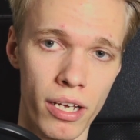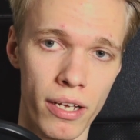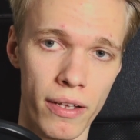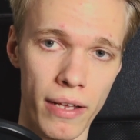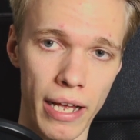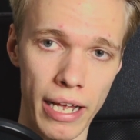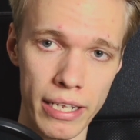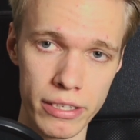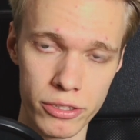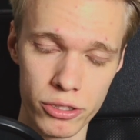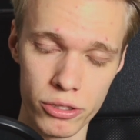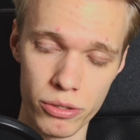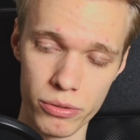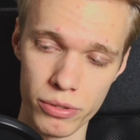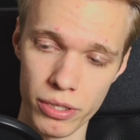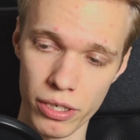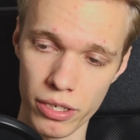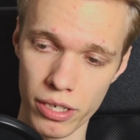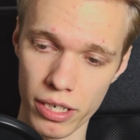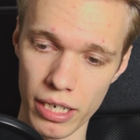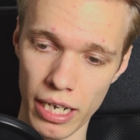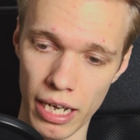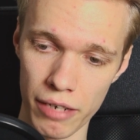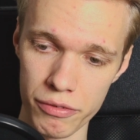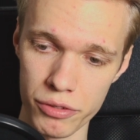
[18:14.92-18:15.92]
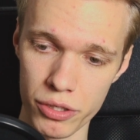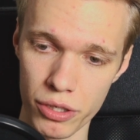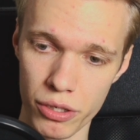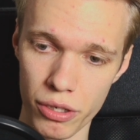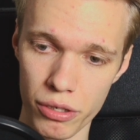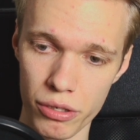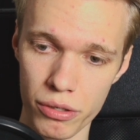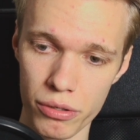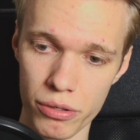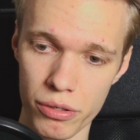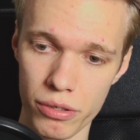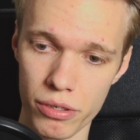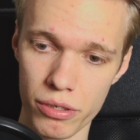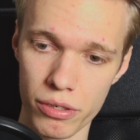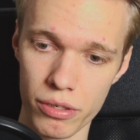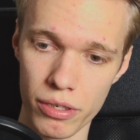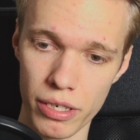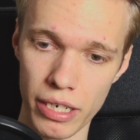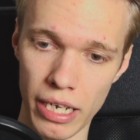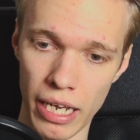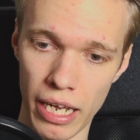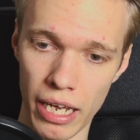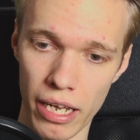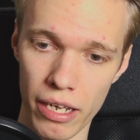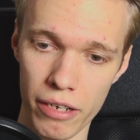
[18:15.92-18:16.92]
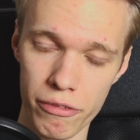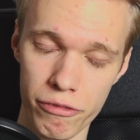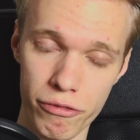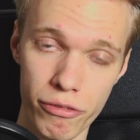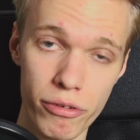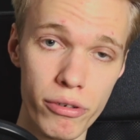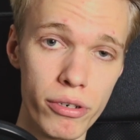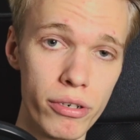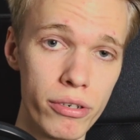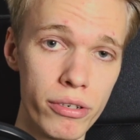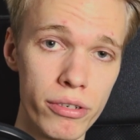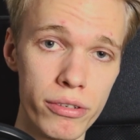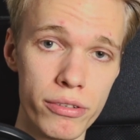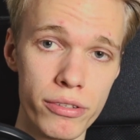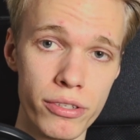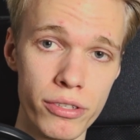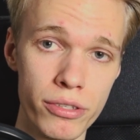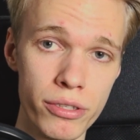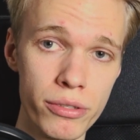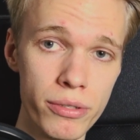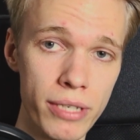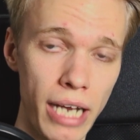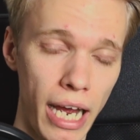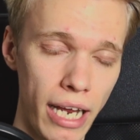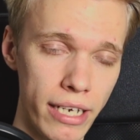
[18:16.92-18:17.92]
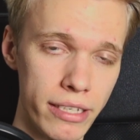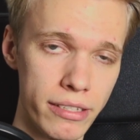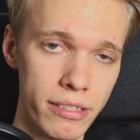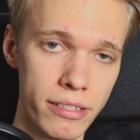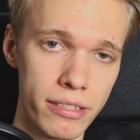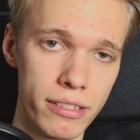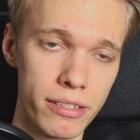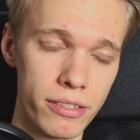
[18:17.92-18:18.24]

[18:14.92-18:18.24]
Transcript: and so they're going to have to go for the new guys,